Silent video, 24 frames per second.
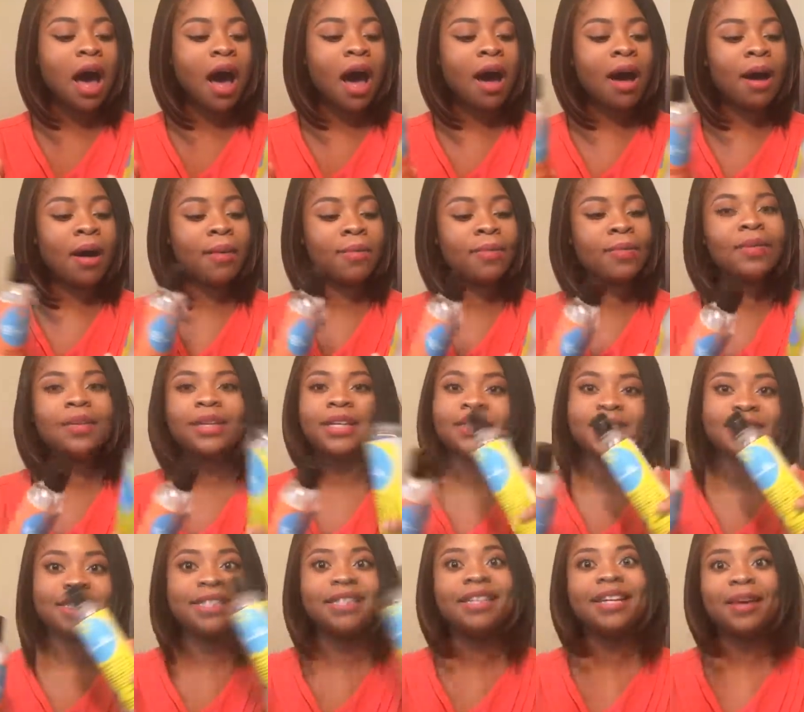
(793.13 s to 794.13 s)
um
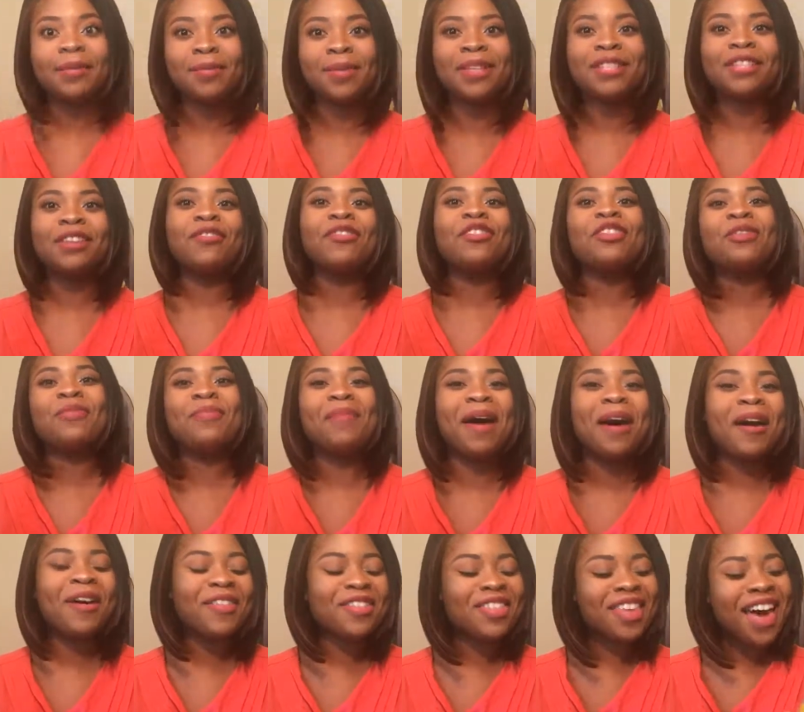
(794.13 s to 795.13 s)
guess I did hit myself in the
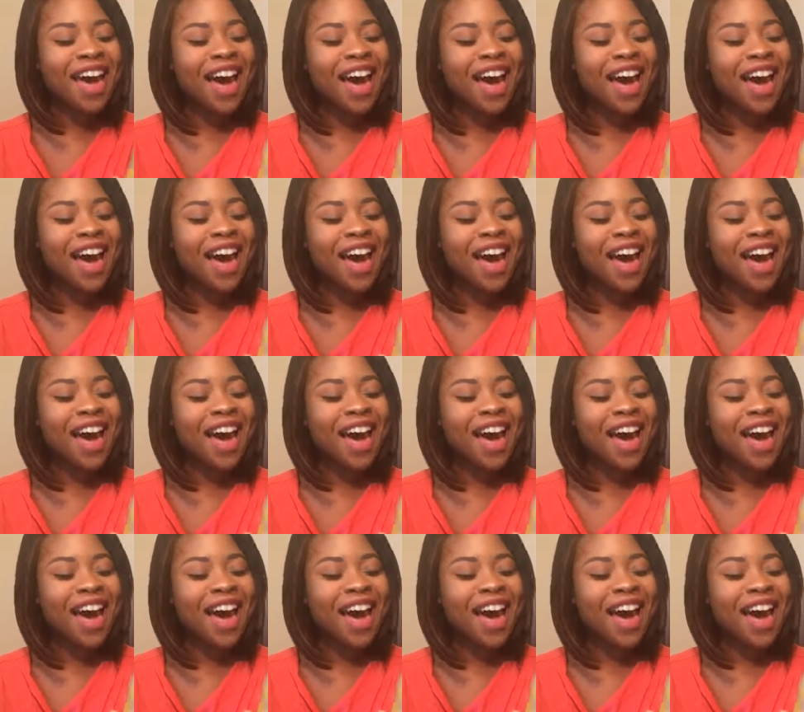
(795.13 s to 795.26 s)
mouth